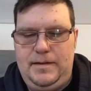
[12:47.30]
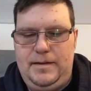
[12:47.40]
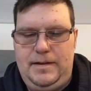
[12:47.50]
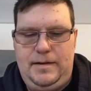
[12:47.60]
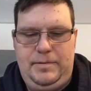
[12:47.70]

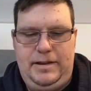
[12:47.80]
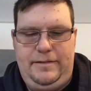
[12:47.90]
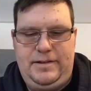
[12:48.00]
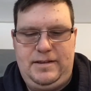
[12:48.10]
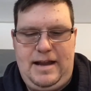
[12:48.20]
Uh, I
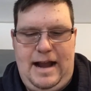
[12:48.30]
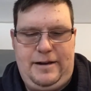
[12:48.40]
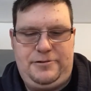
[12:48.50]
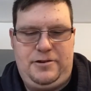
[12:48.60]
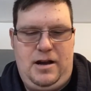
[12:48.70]
believe it's an
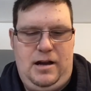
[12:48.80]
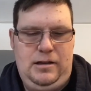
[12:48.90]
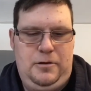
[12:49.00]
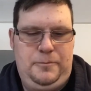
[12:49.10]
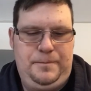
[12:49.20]
extra
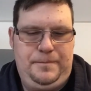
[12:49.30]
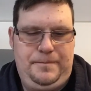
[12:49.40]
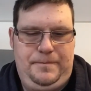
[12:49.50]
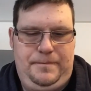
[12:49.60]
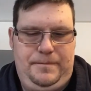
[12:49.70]
hollow.
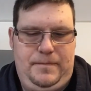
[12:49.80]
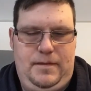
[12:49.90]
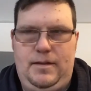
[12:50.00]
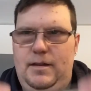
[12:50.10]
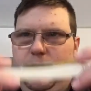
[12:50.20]

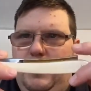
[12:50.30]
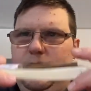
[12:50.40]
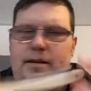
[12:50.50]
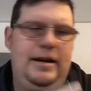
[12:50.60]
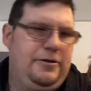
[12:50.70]

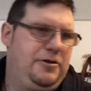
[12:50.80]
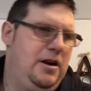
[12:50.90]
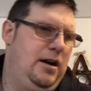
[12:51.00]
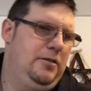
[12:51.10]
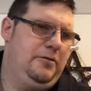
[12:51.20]
An
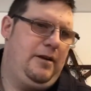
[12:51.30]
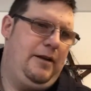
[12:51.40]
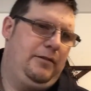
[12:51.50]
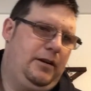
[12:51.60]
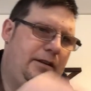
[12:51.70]
extra hollow
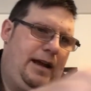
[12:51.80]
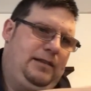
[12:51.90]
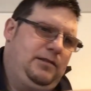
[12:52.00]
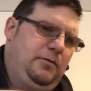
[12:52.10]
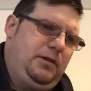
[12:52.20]
ground on
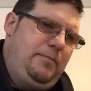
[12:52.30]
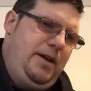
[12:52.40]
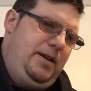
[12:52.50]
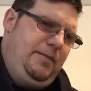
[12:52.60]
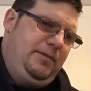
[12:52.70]
that. So with the
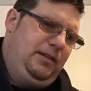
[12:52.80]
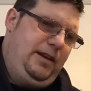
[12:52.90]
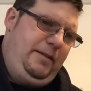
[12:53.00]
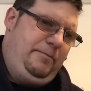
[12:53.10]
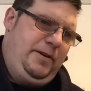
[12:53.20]
medium to
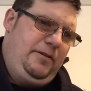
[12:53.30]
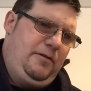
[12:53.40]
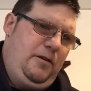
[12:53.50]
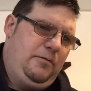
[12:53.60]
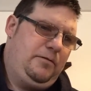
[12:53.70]
light beard
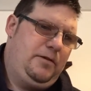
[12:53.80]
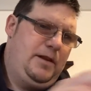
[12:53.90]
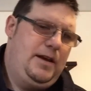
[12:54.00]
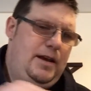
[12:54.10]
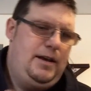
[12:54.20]
growth,
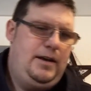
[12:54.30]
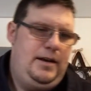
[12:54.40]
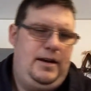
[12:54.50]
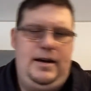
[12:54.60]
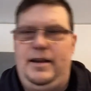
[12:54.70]

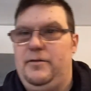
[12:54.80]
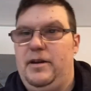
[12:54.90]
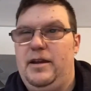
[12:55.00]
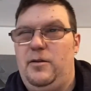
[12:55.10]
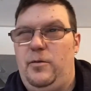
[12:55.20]
uh, you
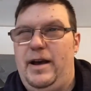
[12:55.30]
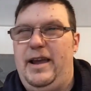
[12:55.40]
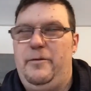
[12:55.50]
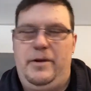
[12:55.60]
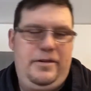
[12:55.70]
can get
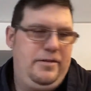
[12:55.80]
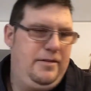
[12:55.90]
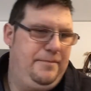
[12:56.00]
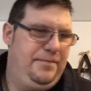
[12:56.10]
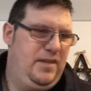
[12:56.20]
away
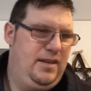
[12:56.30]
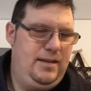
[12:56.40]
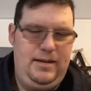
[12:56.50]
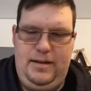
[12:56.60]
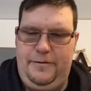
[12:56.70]
with
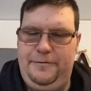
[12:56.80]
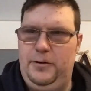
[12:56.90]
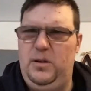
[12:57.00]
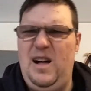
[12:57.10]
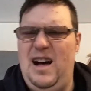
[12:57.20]
a
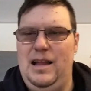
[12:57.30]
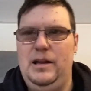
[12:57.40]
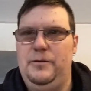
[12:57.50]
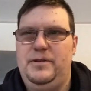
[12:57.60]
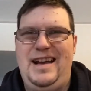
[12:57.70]
full
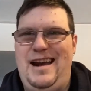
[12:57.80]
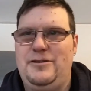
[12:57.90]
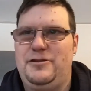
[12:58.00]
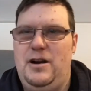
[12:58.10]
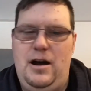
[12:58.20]
hollow to
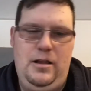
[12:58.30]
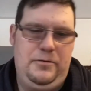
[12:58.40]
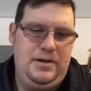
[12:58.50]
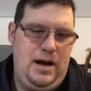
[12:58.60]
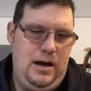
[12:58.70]
extra
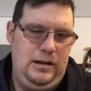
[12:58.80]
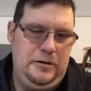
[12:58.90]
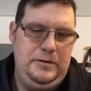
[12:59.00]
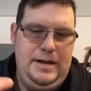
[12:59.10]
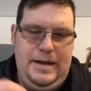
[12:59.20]
hollow to
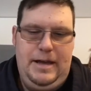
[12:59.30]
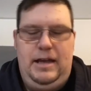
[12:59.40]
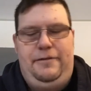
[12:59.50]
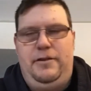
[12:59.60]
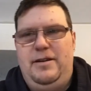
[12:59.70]
hollow.
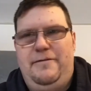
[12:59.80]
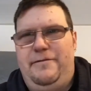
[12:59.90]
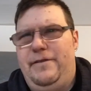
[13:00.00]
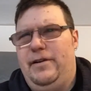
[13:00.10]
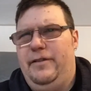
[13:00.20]
If you have
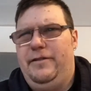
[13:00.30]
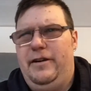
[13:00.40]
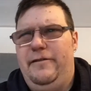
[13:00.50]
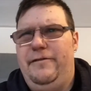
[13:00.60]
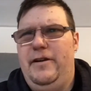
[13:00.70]
very,
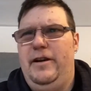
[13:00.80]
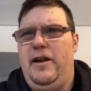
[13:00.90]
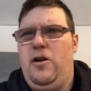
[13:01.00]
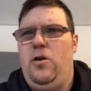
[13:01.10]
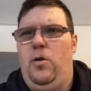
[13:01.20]
very,
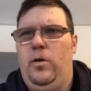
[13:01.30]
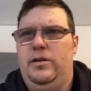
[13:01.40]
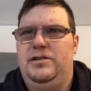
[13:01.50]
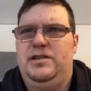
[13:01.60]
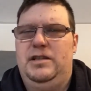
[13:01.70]
very
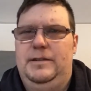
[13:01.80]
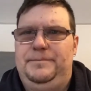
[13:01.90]
coarse